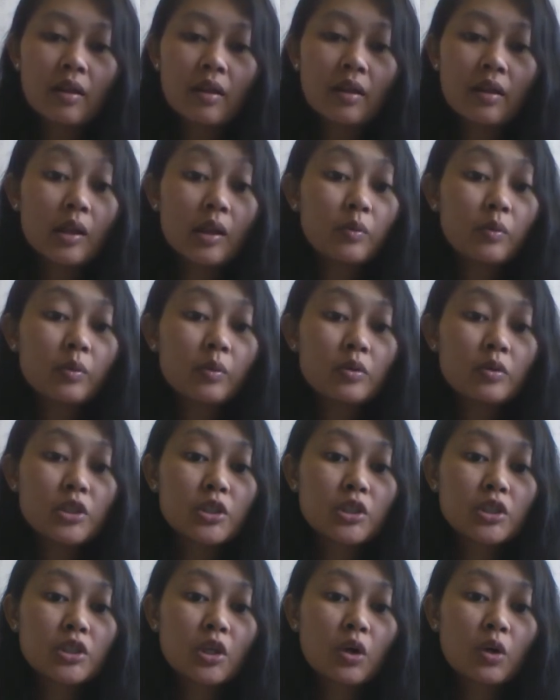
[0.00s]
it will
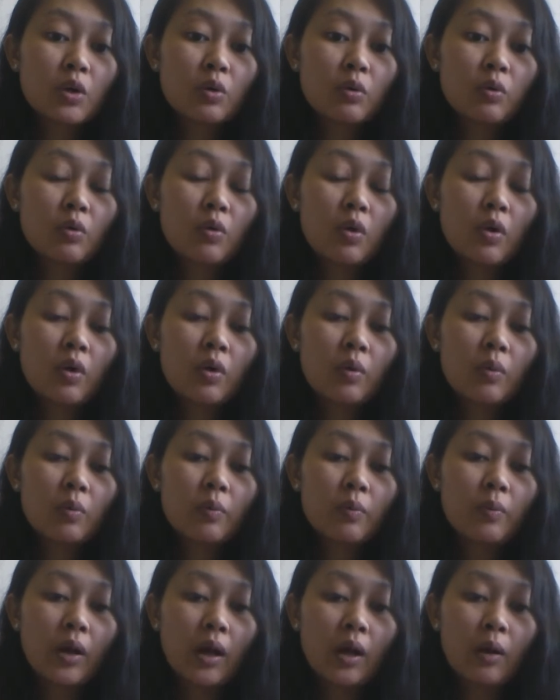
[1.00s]
show
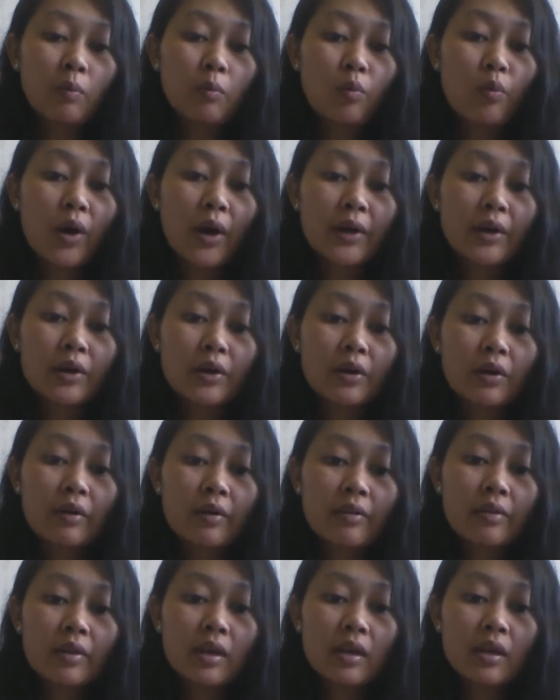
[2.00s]
whiter
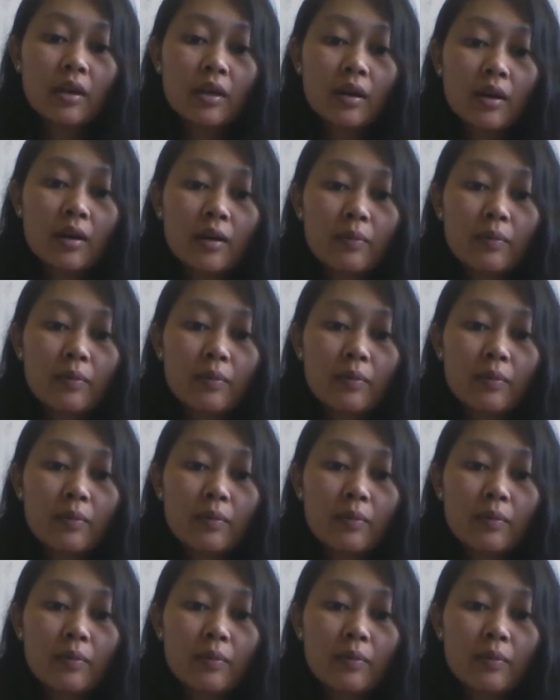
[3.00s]
on the